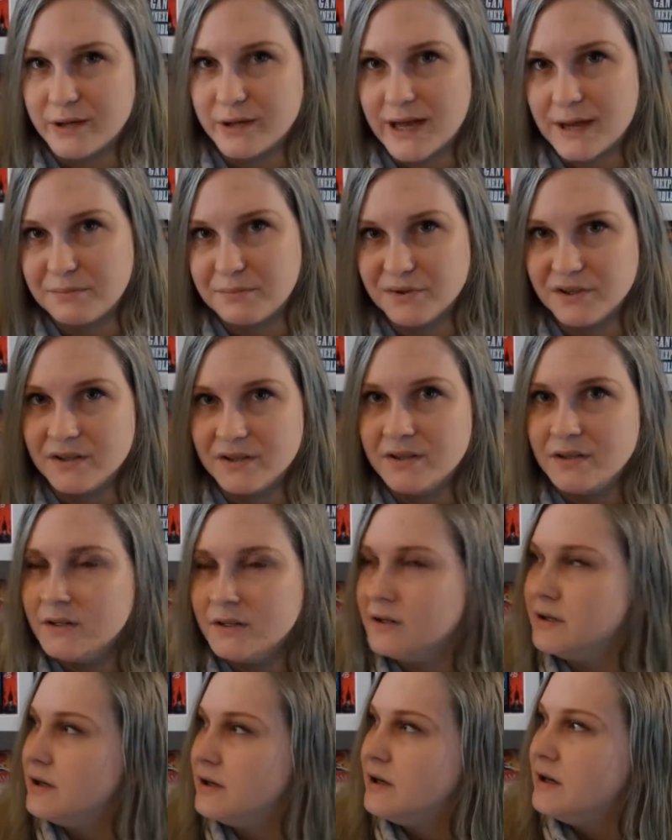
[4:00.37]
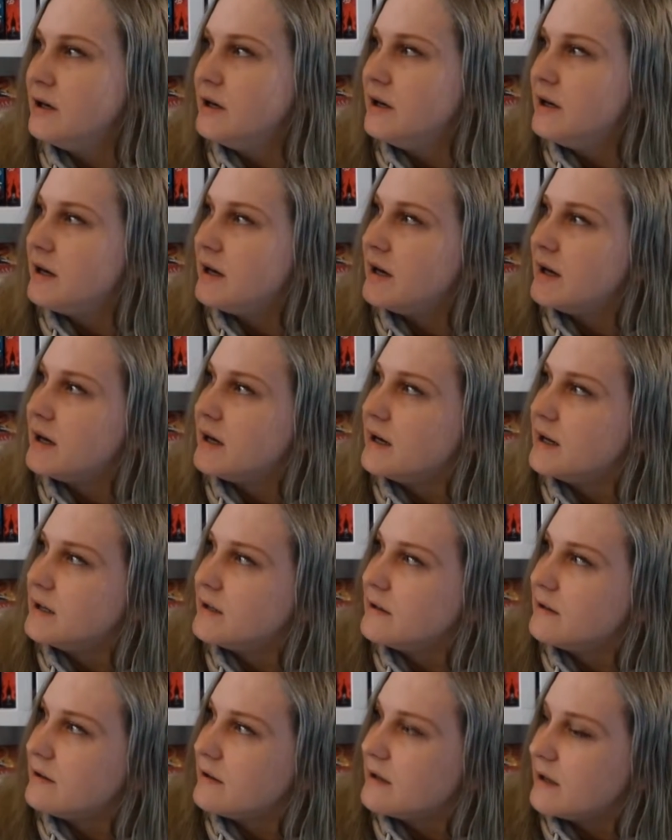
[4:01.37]
to happen.
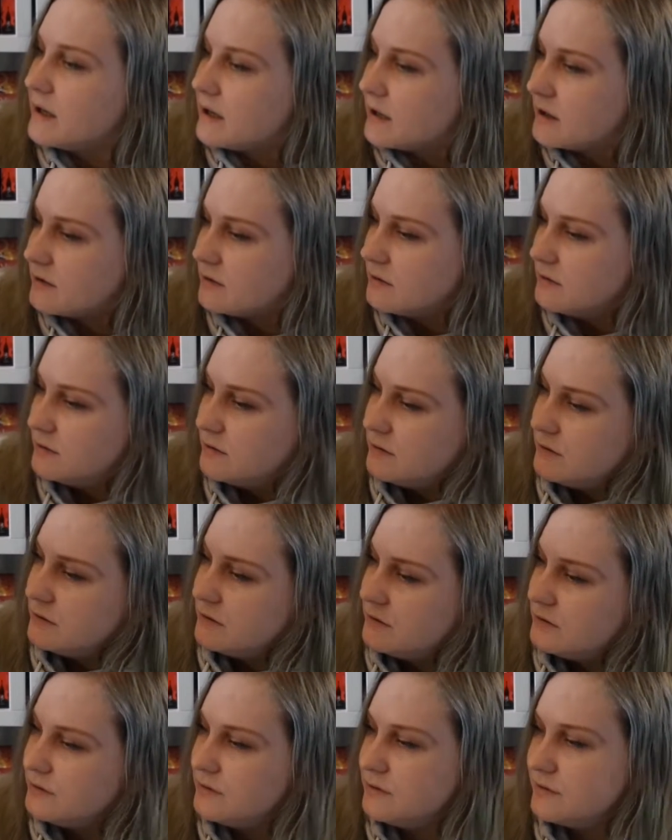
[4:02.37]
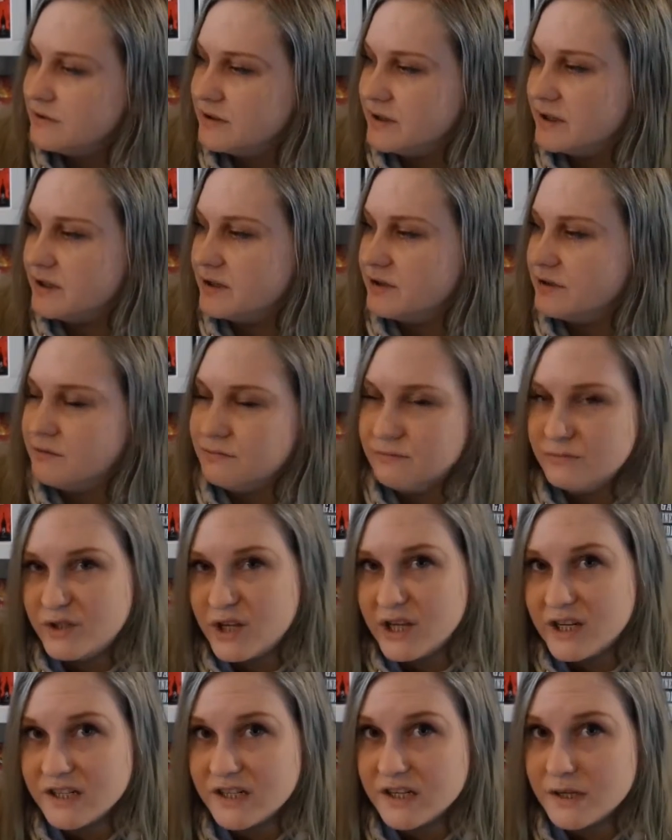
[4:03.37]
And then the
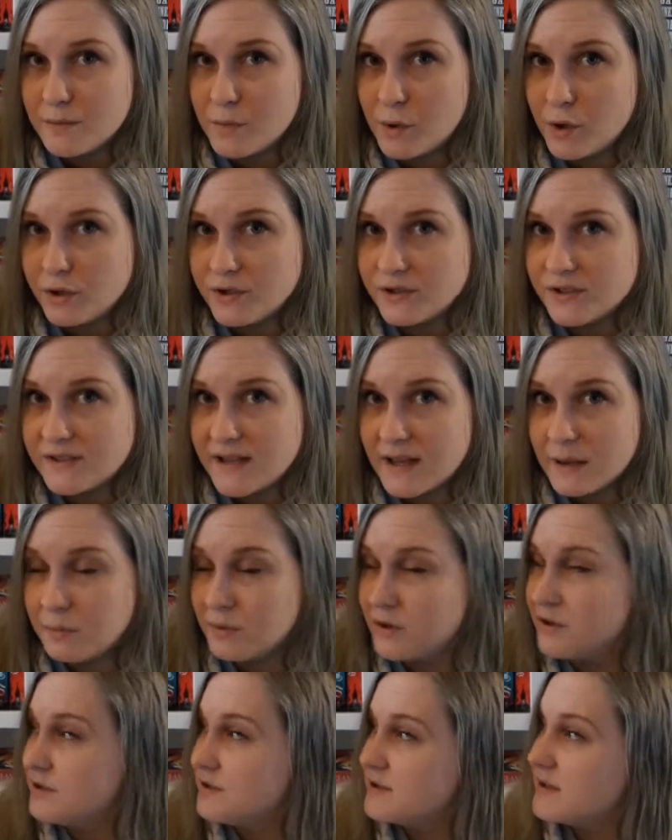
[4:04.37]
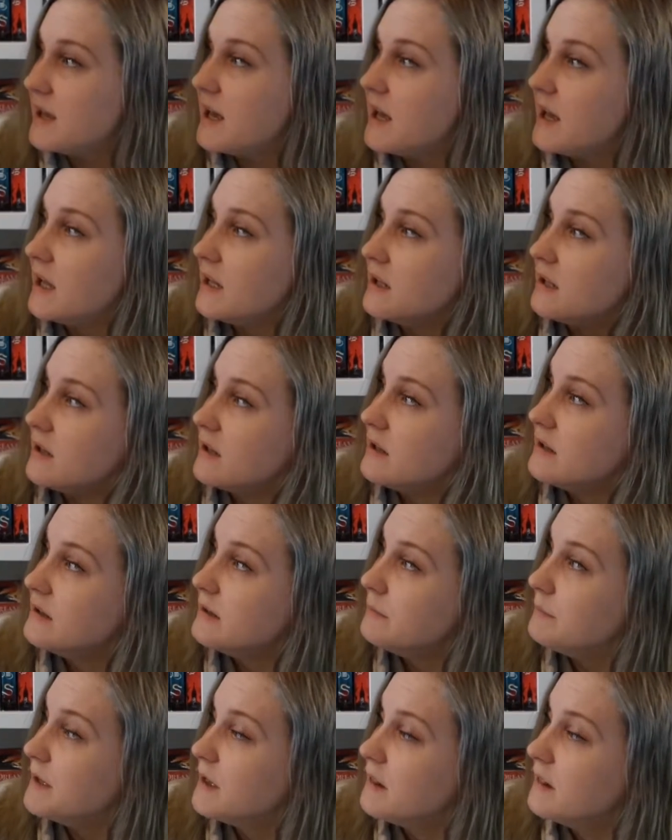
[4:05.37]
changing points happens and
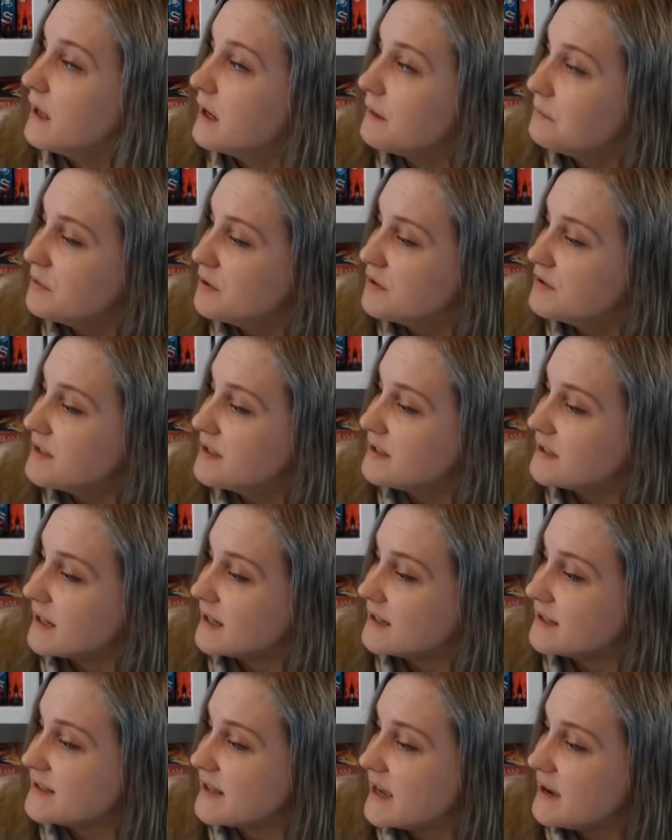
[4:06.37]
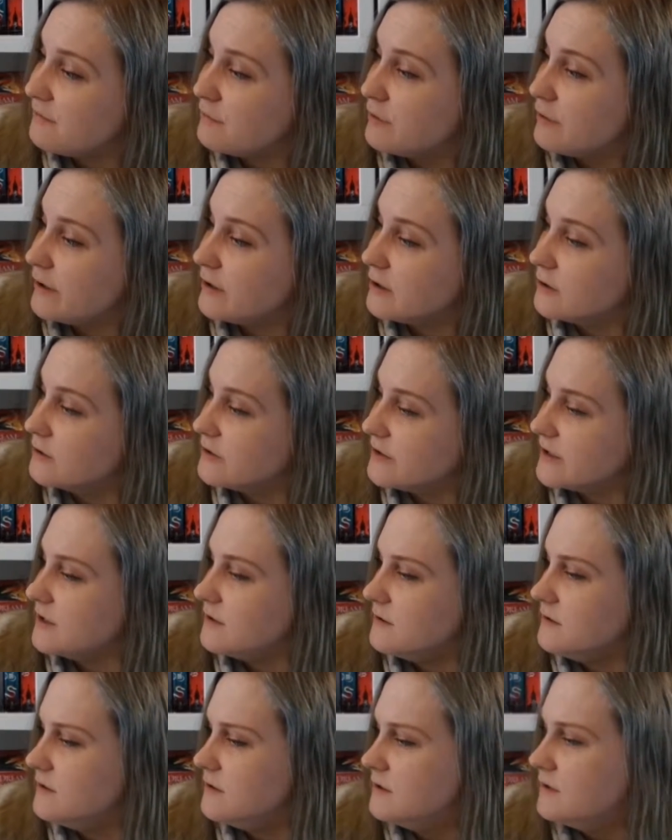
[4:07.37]
the middle happens, and that is everything
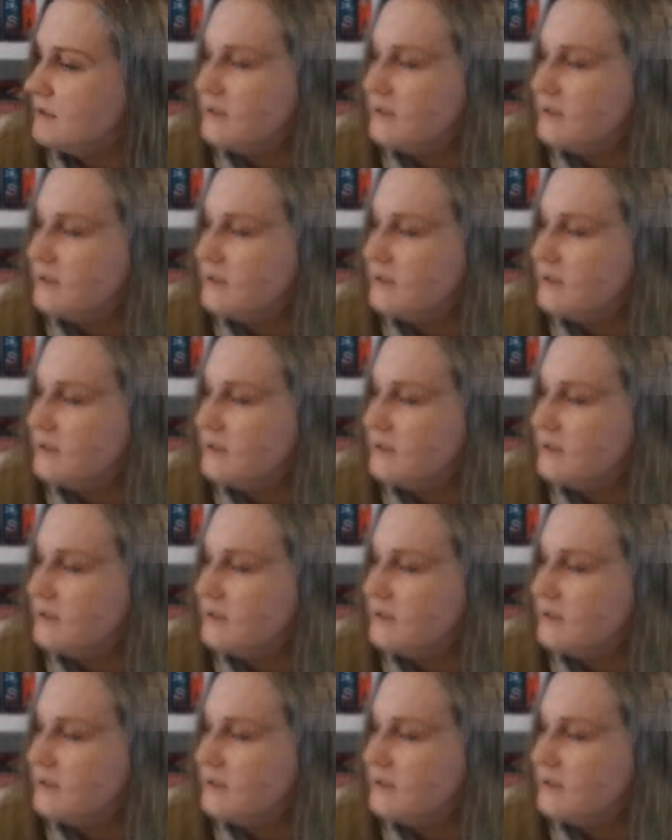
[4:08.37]
until